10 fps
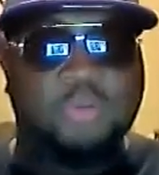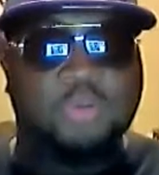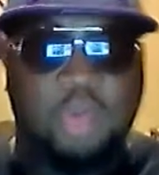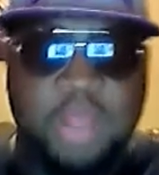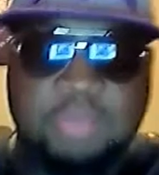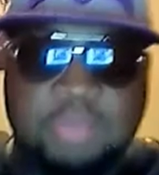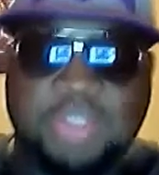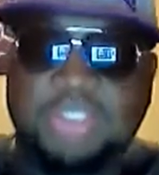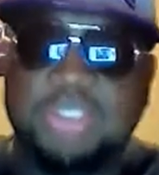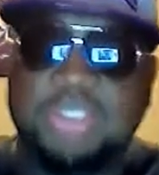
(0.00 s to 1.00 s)
crimes that
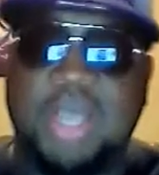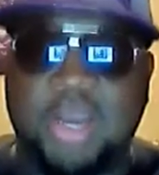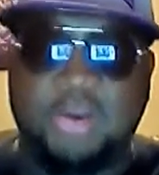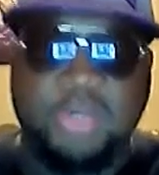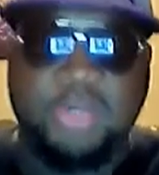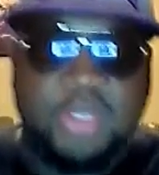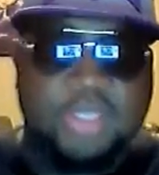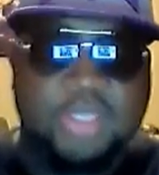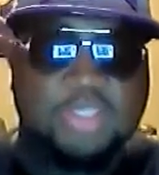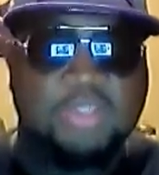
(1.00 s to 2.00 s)
she's hired
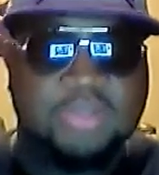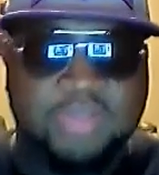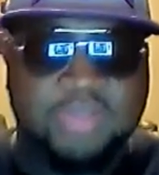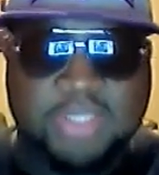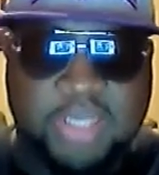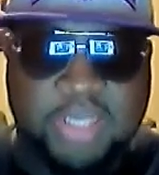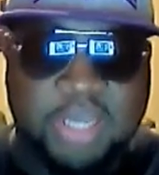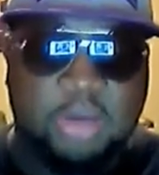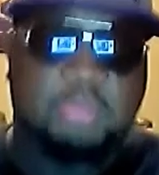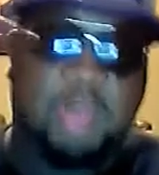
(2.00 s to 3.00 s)
to investigate
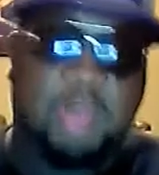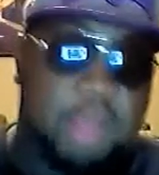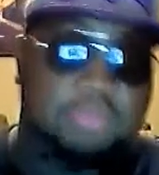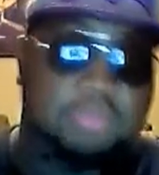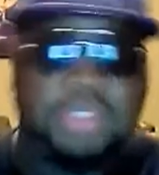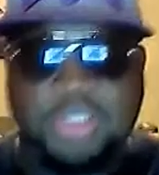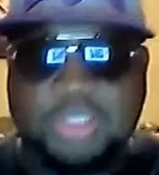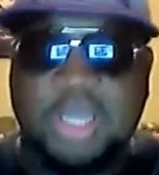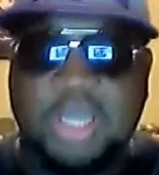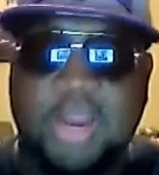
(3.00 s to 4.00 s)
or problems that
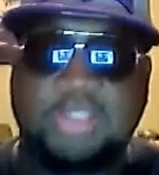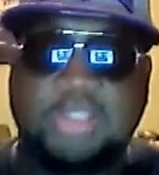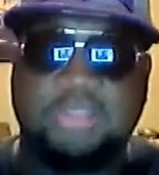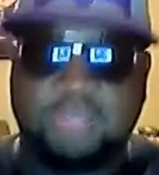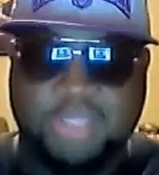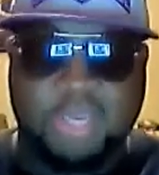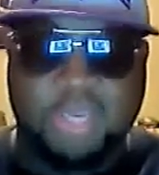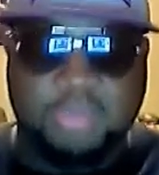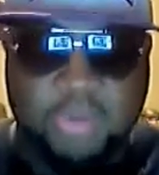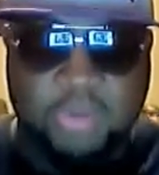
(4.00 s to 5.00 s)
she's hired to investigate
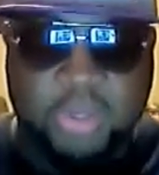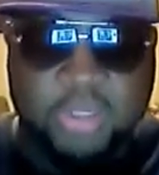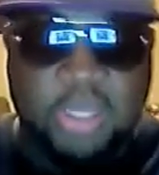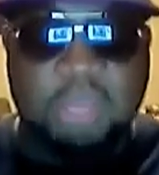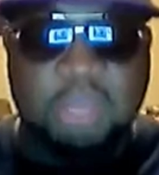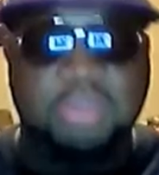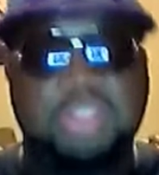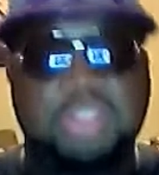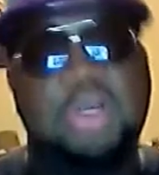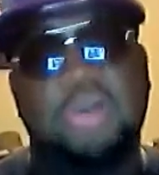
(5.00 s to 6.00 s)
upon. But
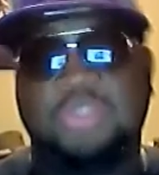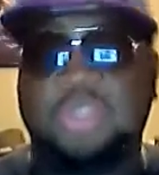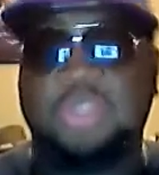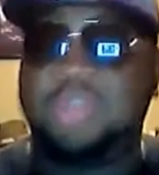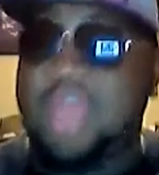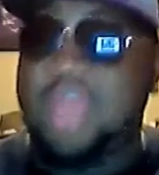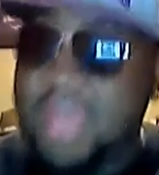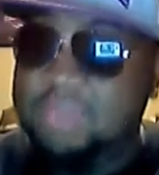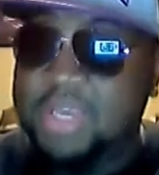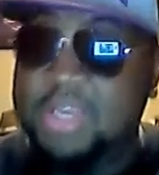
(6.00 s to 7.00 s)
she calls herself an
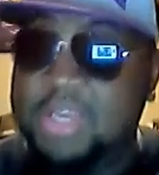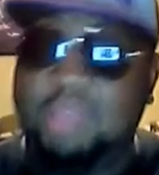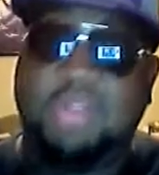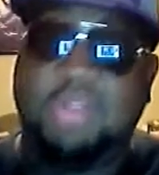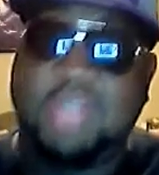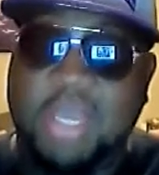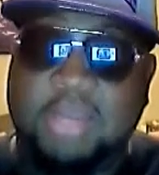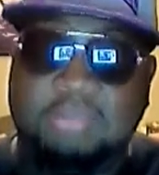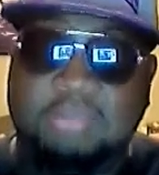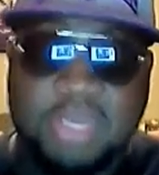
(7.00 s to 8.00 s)
advocate of the dead,
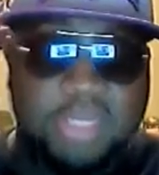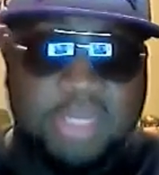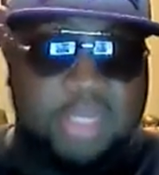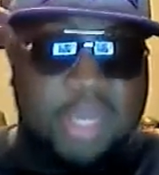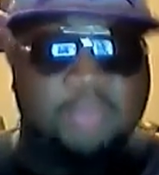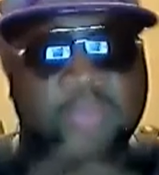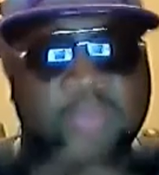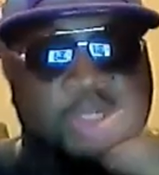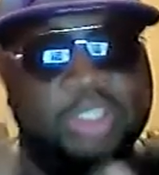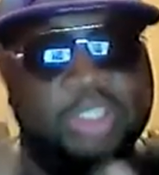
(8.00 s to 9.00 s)
meaning that
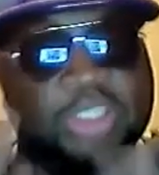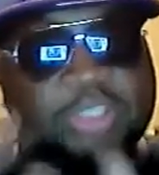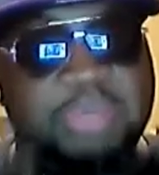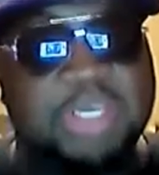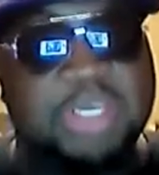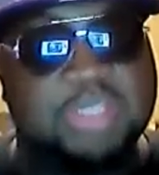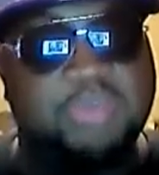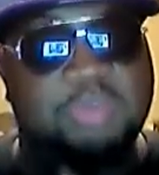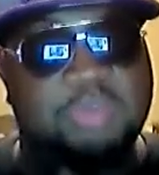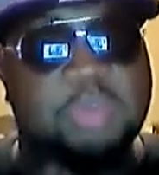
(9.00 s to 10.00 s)
she speaks
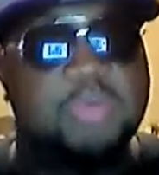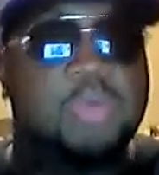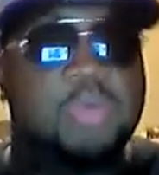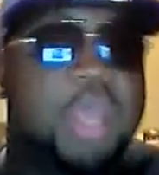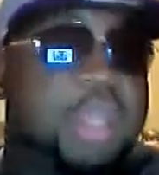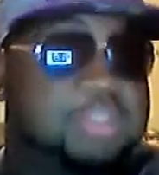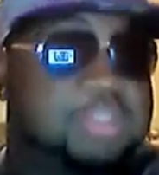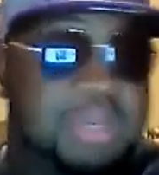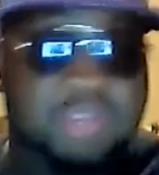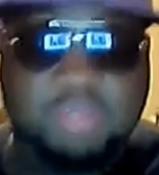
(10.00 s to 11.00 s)
for people who can't
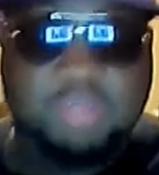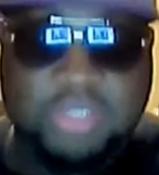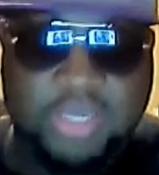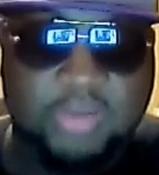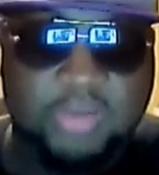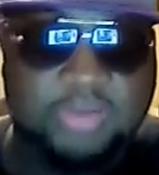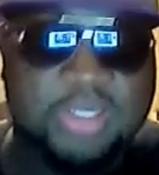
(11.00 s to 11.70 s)
speak for themselves.